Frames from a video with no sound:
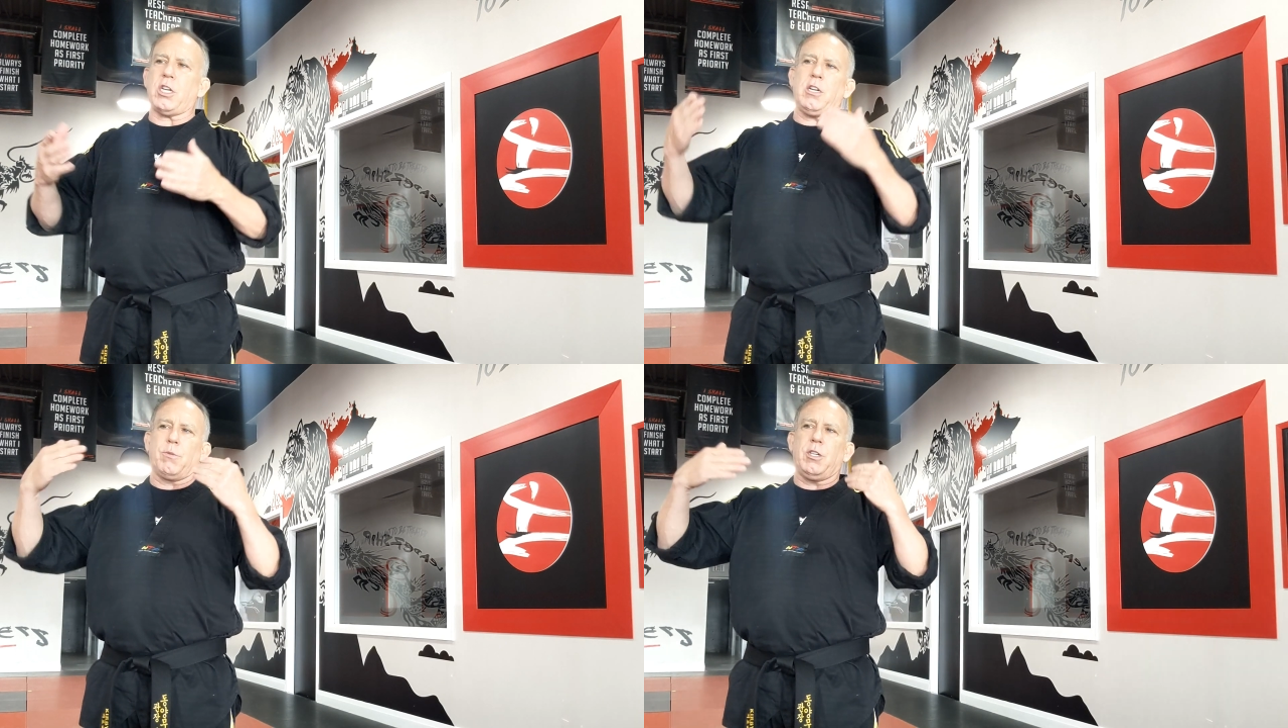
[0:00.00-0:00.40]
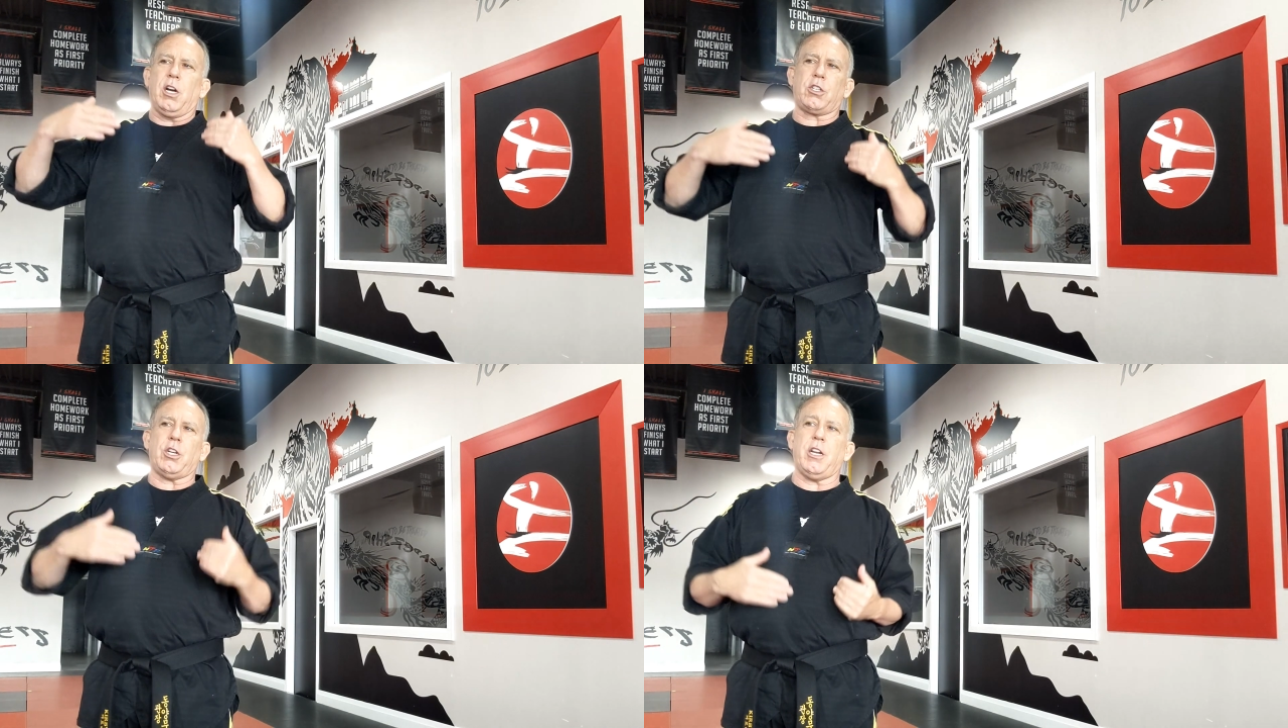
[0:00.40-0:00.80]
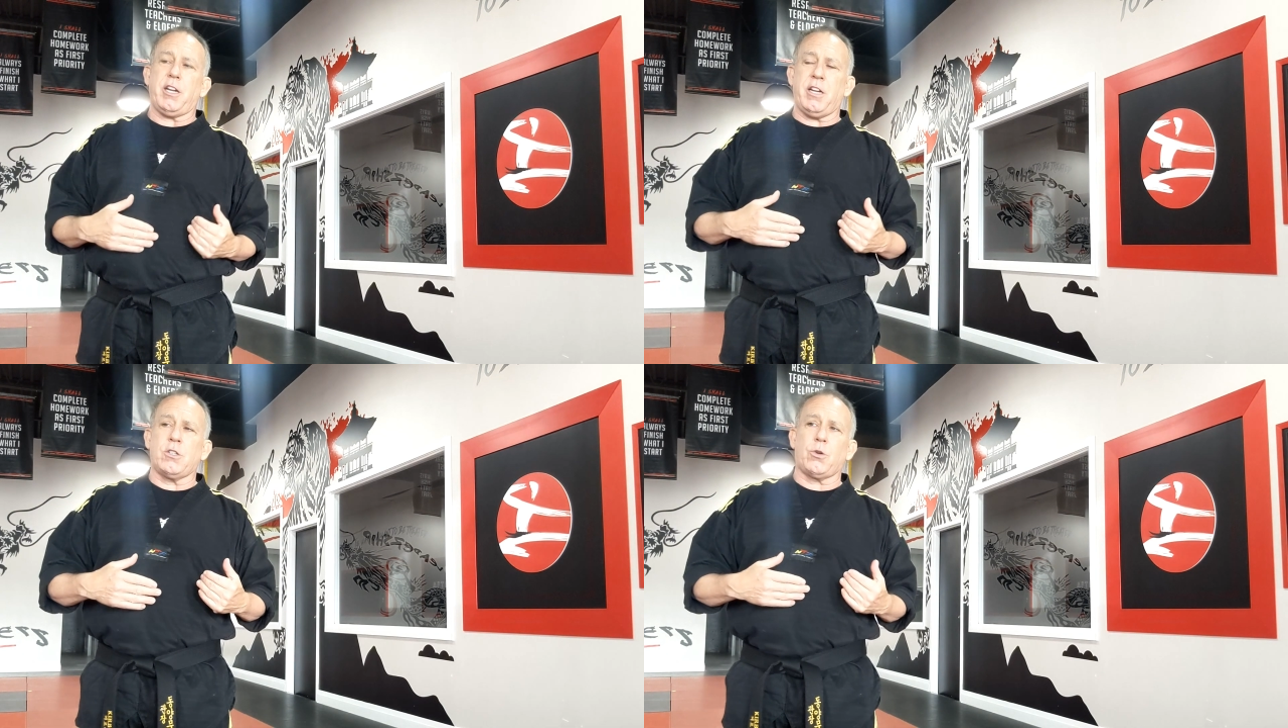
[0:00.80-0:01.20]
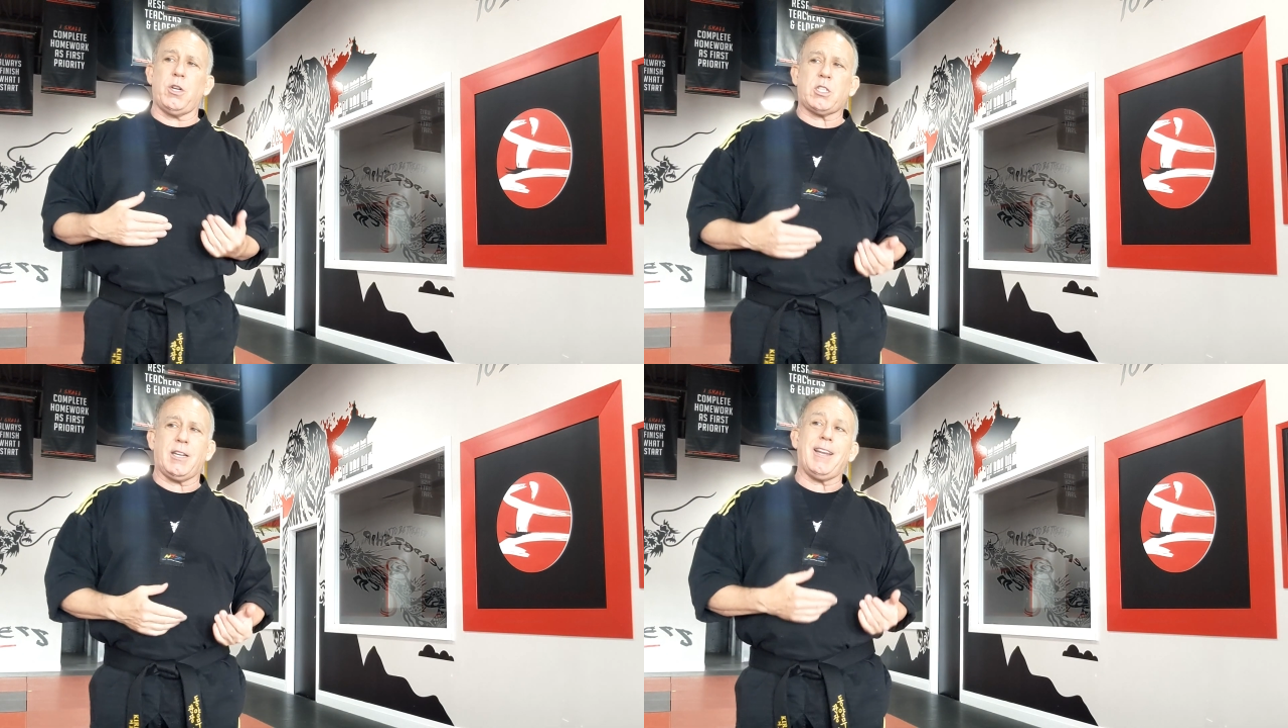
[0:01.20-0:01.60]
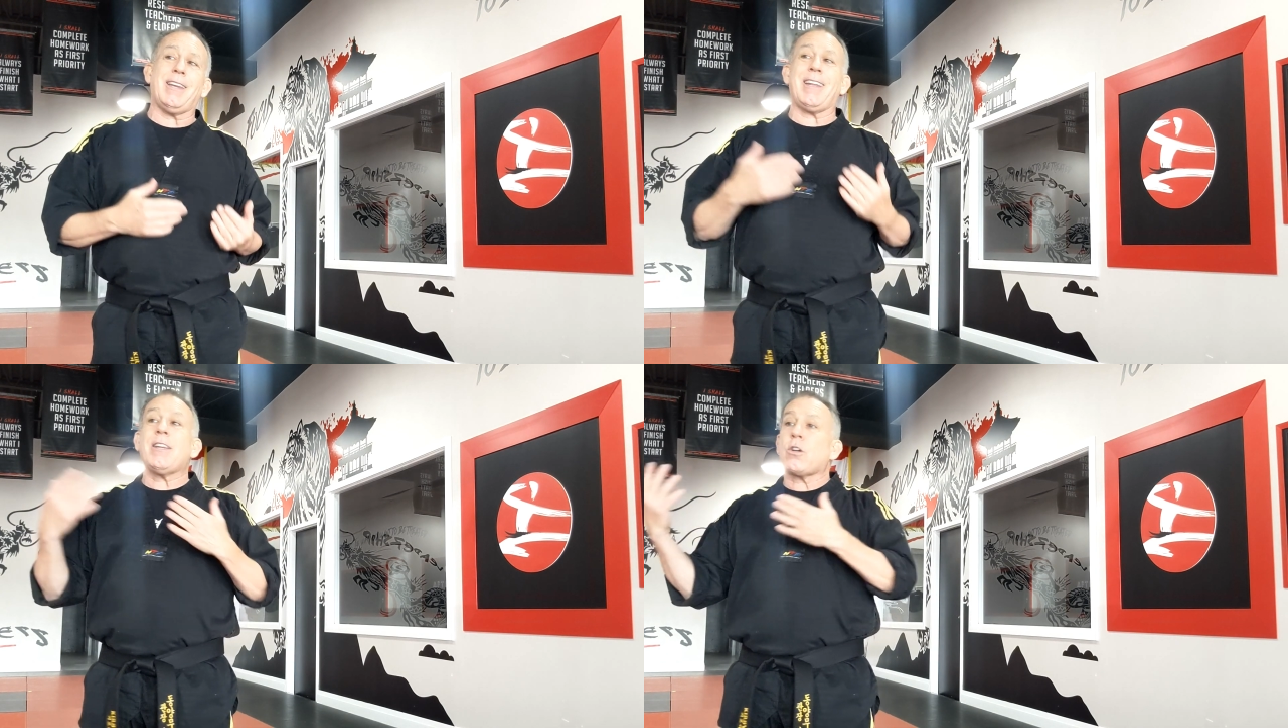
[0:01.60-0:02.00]
seen a reduction in injuries and
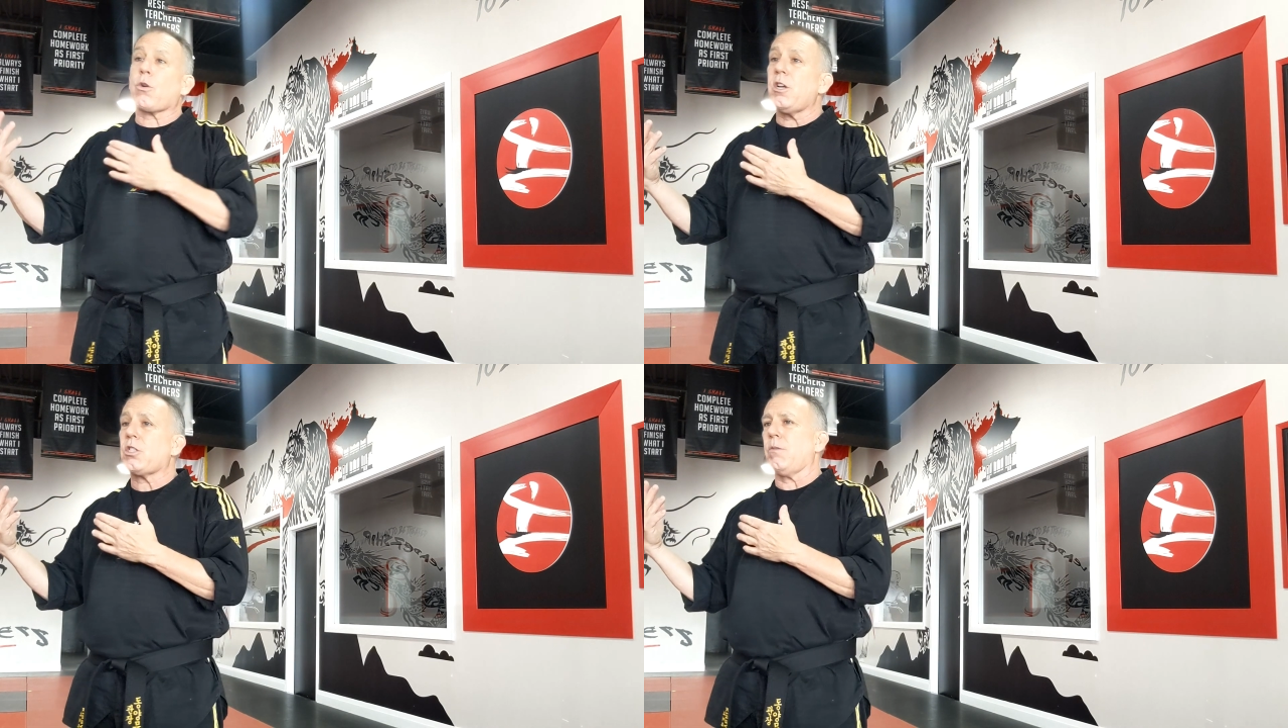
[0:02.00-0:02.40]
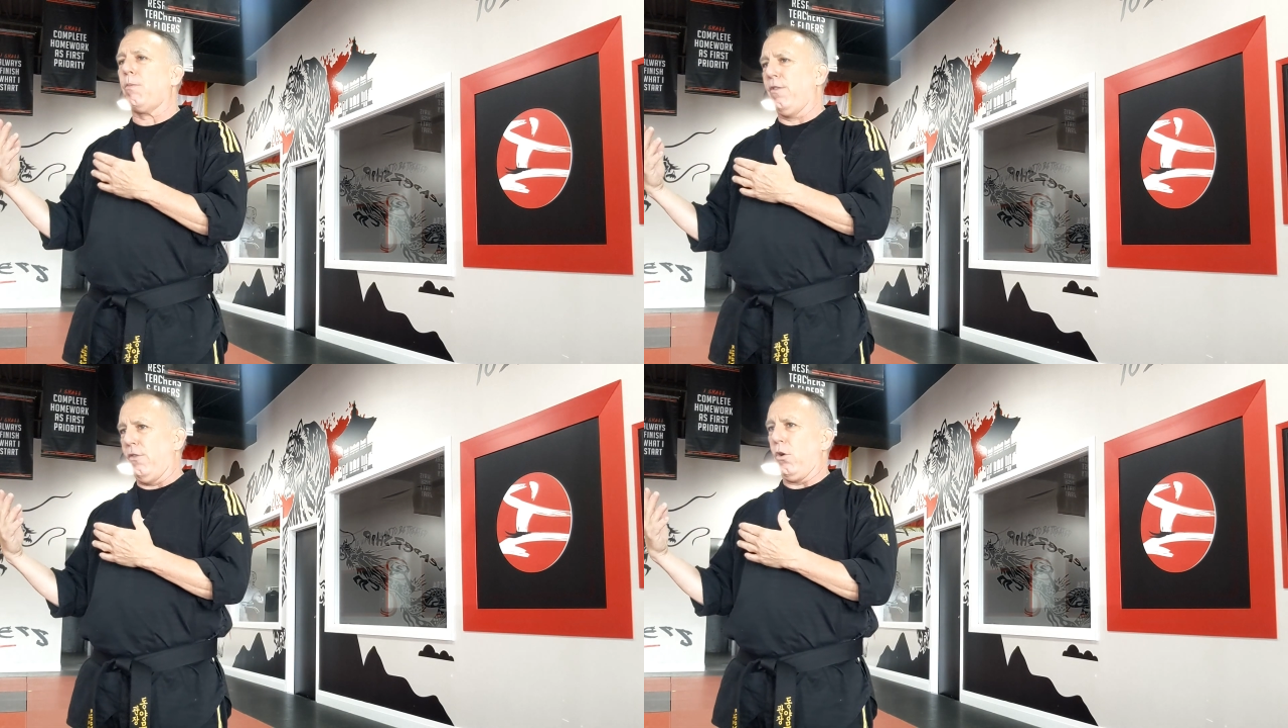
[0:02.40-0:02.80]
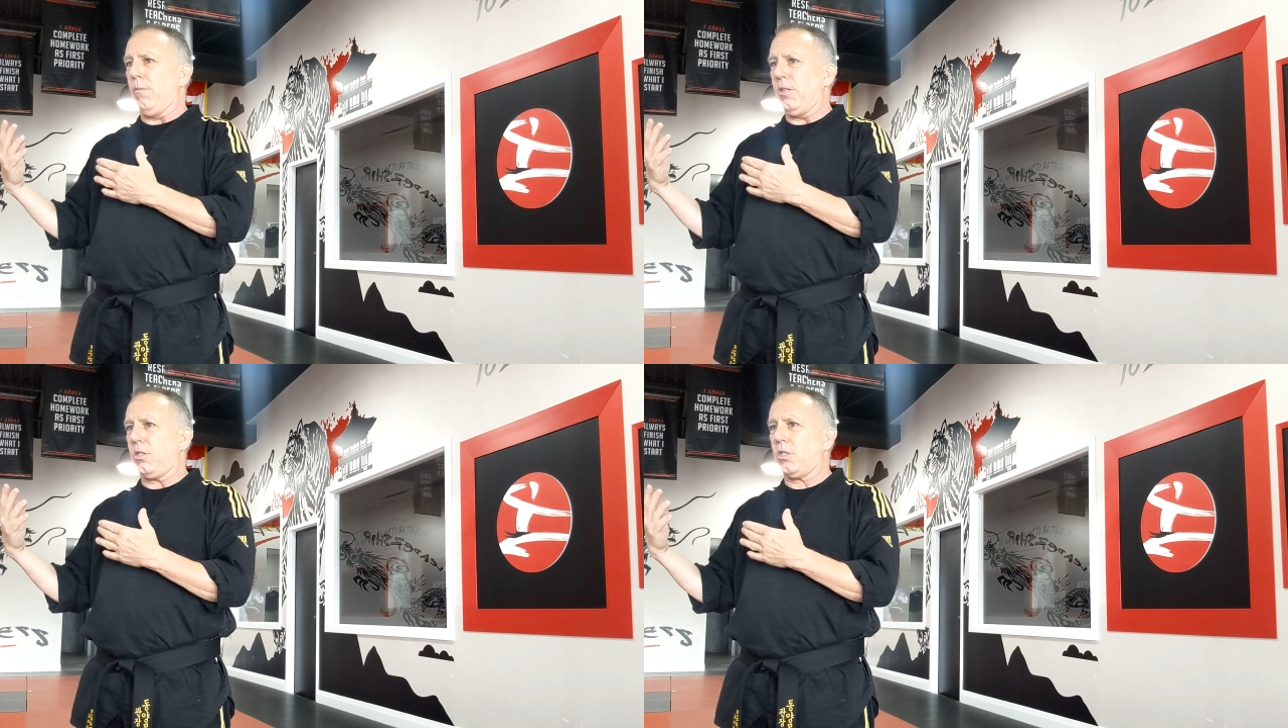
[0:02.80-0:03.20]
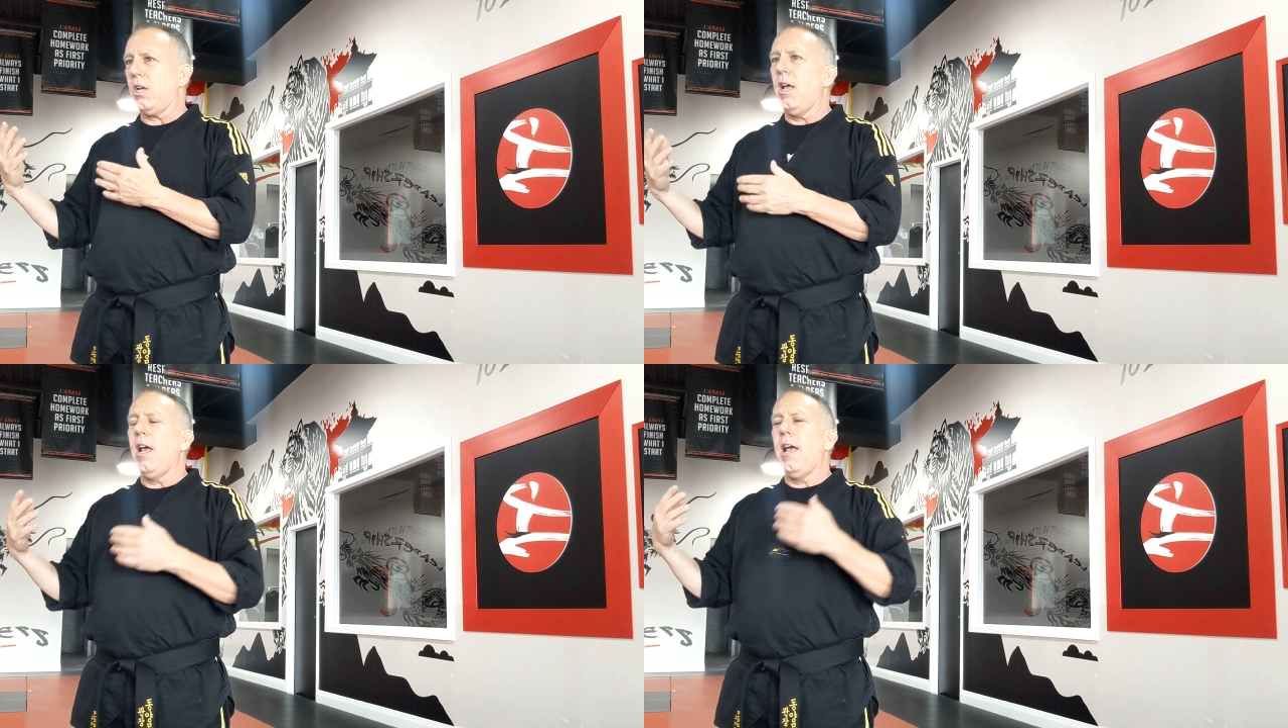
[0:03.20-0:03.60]
an increase in performance.